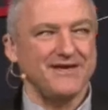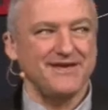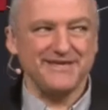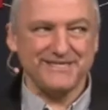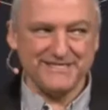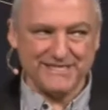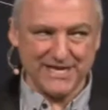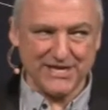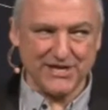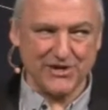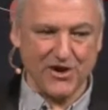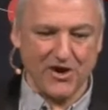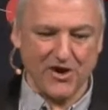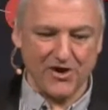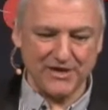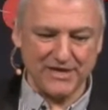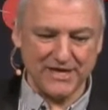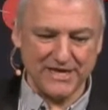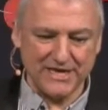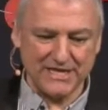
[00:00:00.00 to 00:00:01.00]
You see,
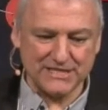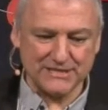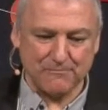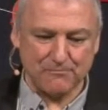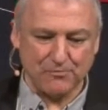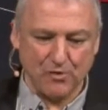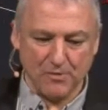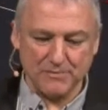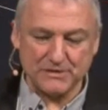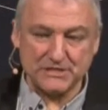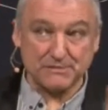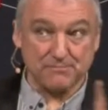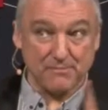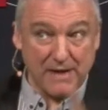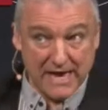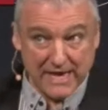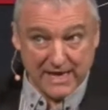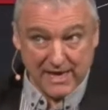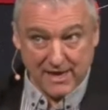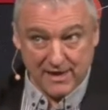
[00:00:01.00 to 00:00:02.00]
God is a promise
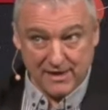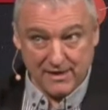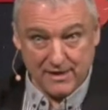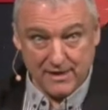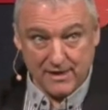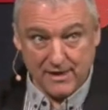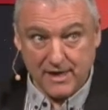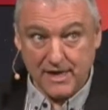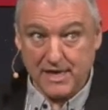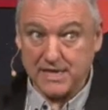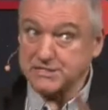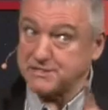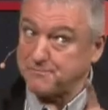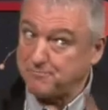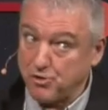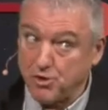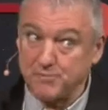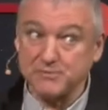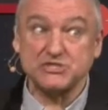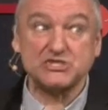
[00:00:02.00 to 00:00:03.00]
maker, He's a
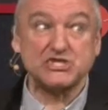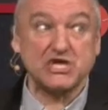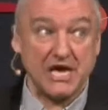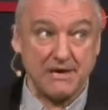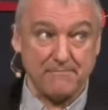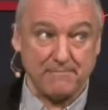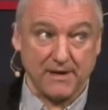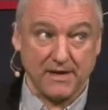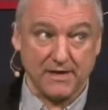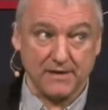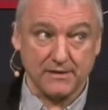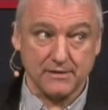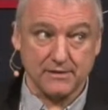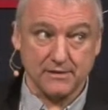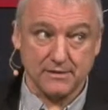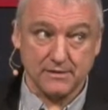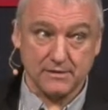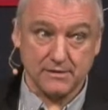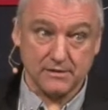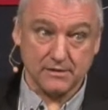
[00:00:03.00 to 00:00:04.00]
promise keeper.
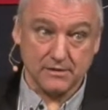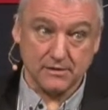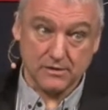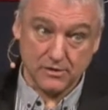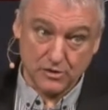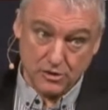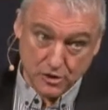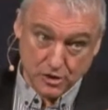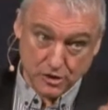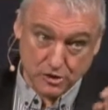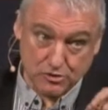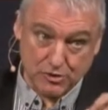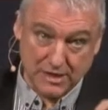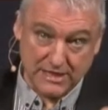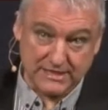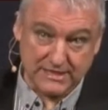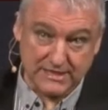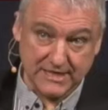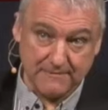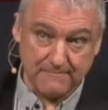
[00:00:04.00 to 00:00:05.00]
You can
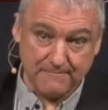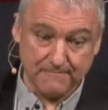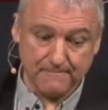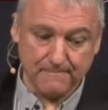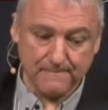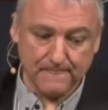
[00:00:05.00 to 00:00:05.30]
trust Him.